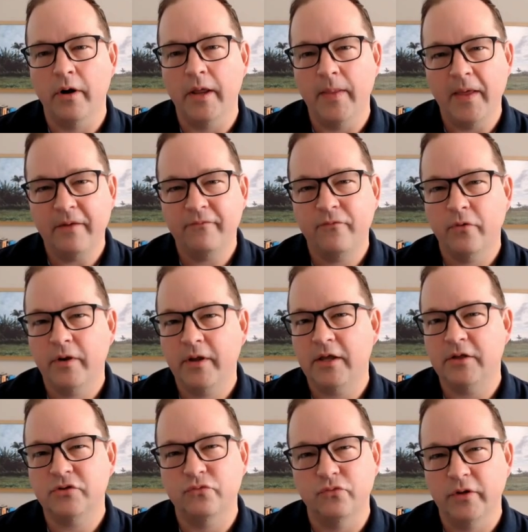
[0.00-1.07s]
And that
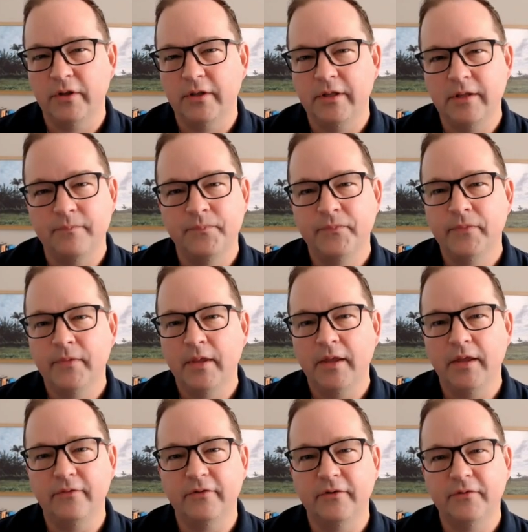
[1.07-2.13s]
forecast really
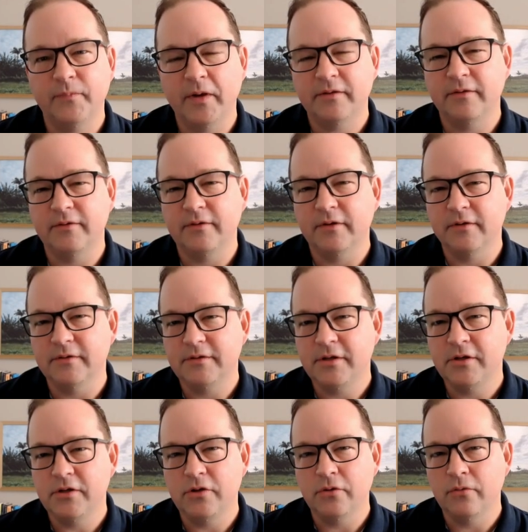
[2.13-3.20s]
is expected to
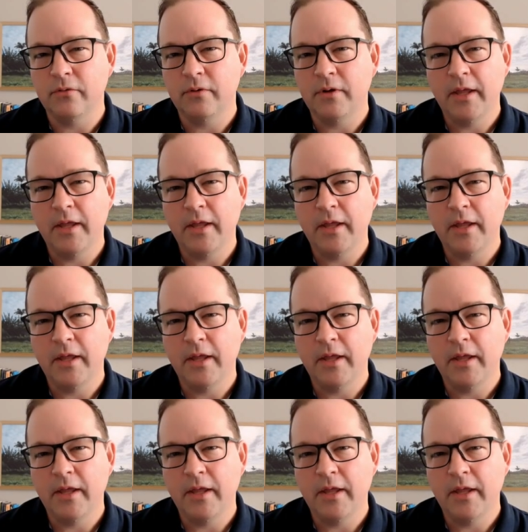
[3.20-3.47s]
continue.